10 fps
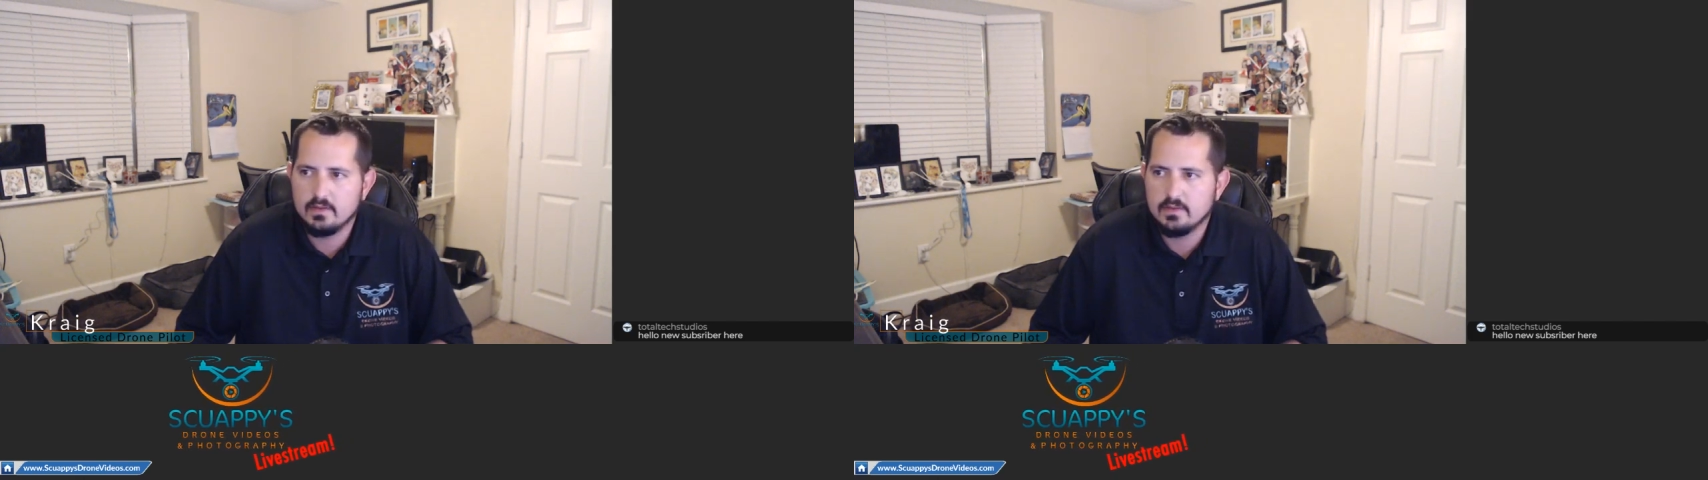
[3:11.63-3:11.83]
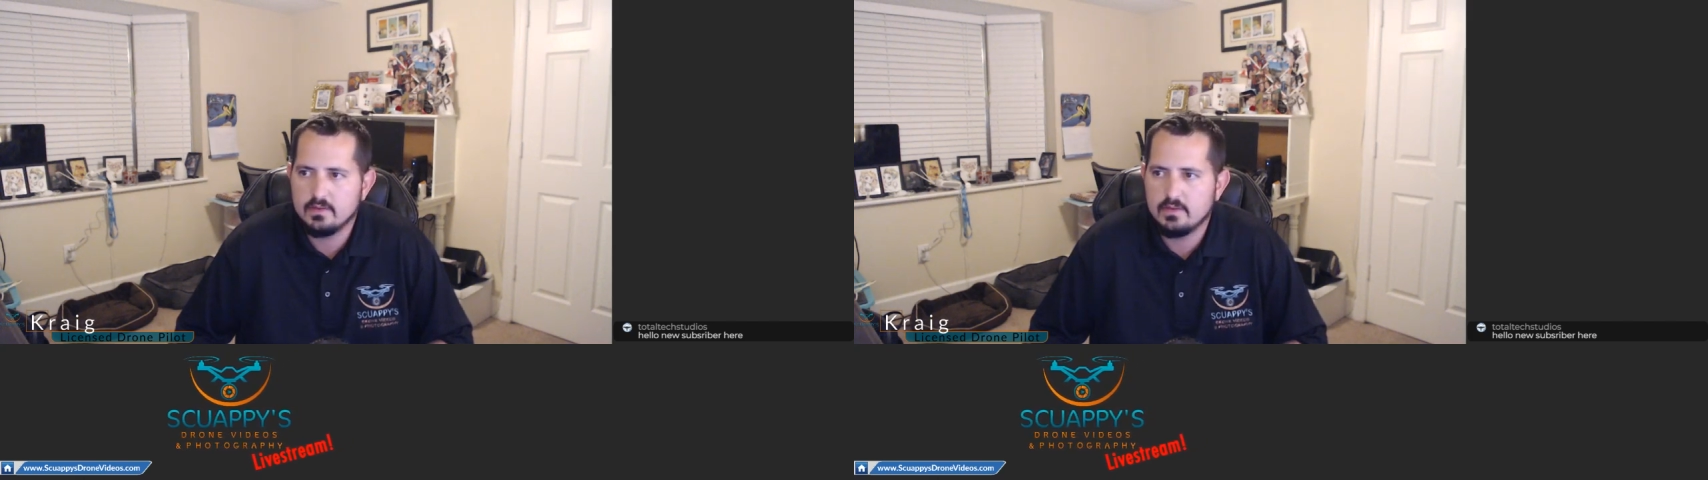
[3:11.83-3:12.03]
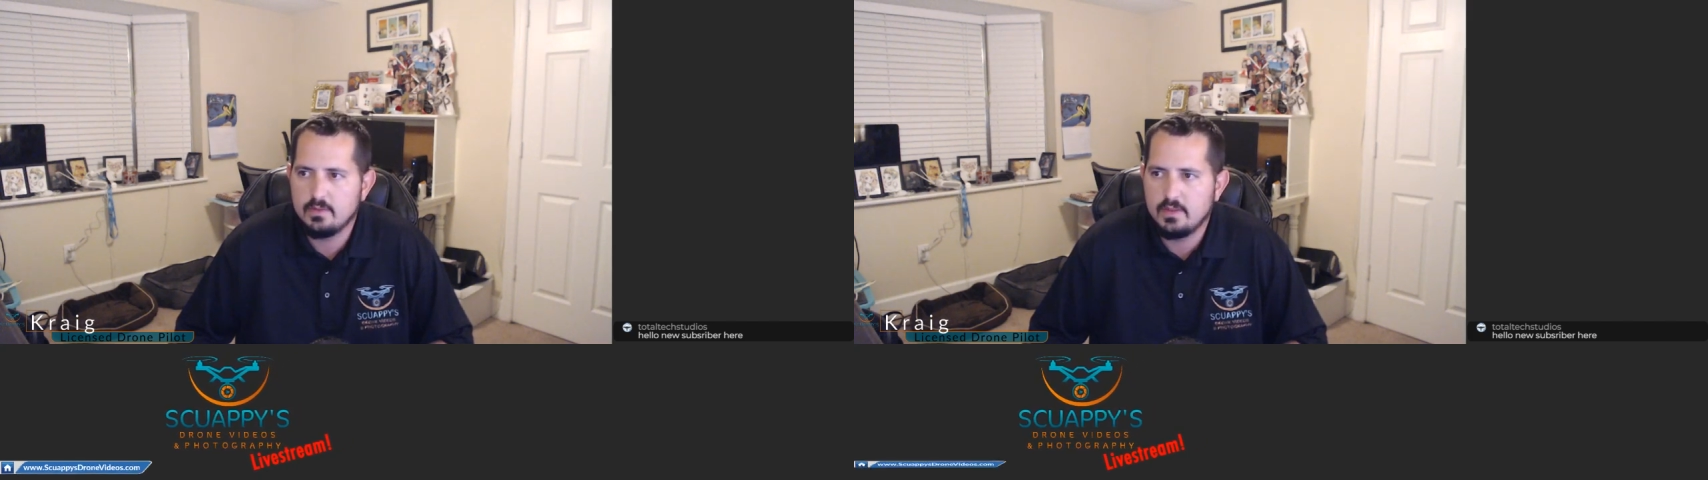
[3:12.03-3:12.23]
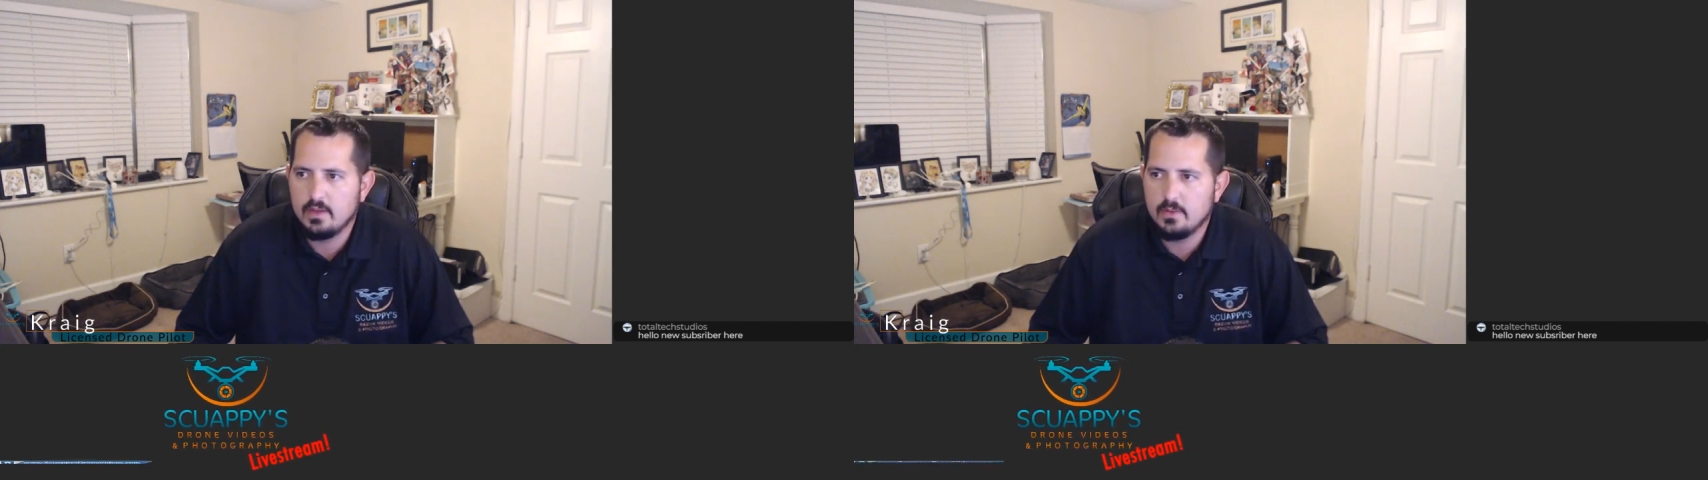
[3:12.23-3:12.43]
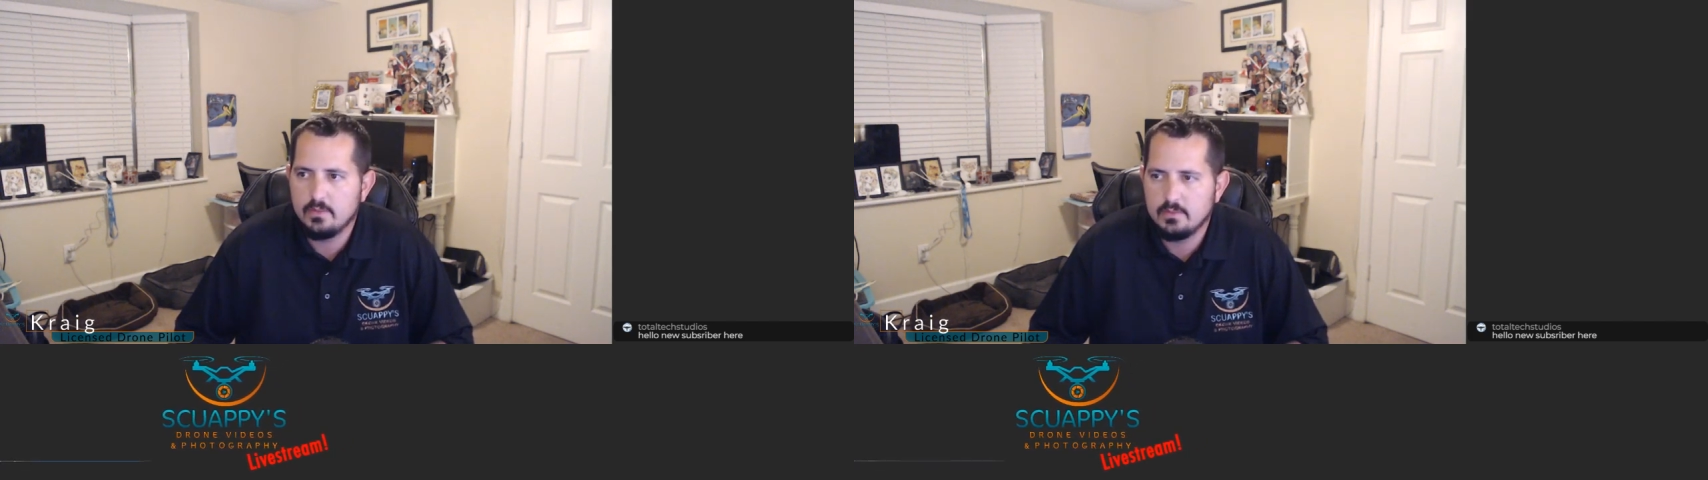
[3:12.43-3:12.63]

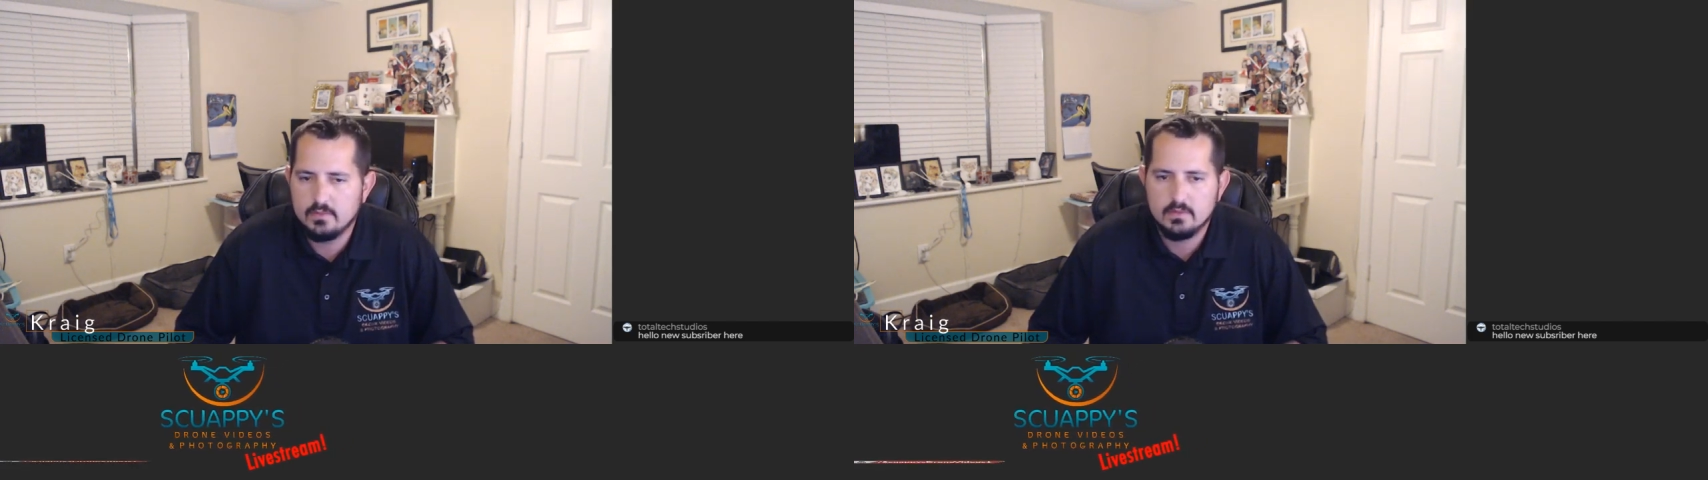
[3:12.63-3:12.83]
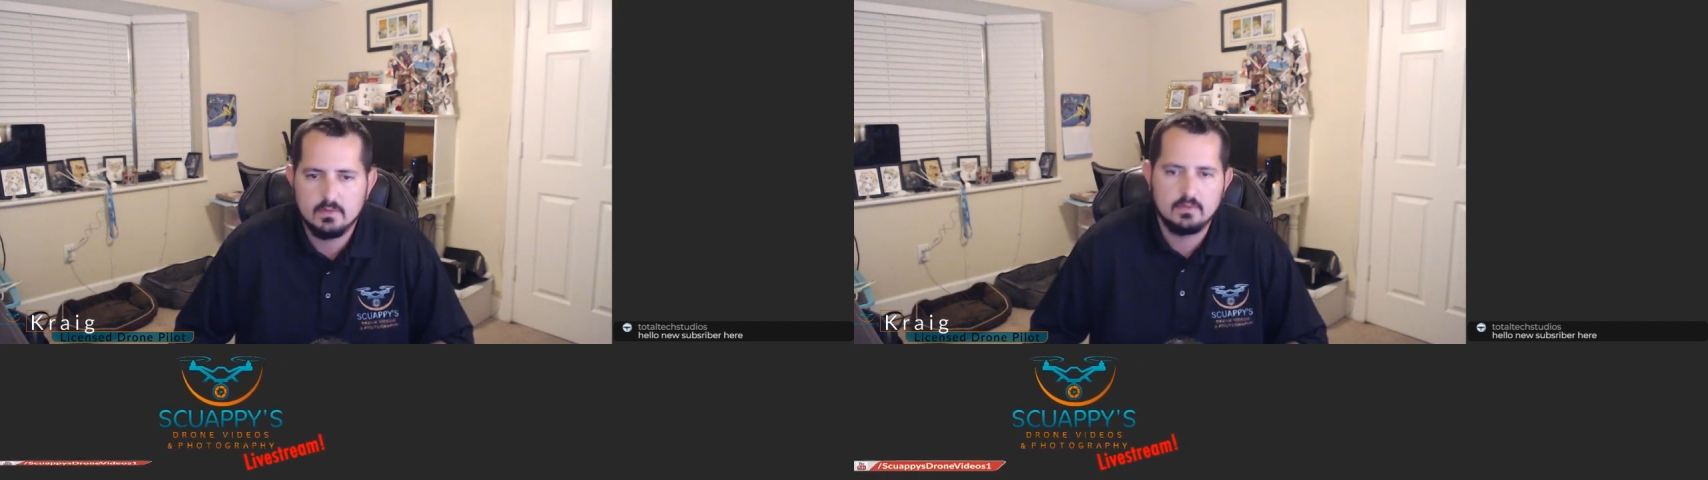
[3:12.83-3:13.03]
Studios?